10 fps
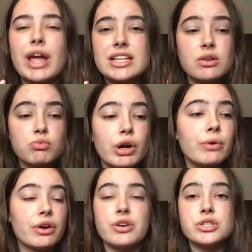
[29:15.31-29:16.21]
it's a
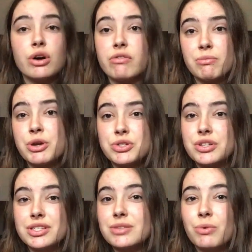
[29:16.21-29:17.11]
roller coaster of
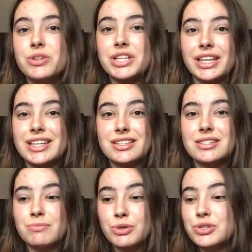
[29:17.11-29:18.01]
emotions watching
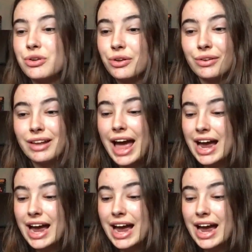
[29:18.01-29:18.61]
this musical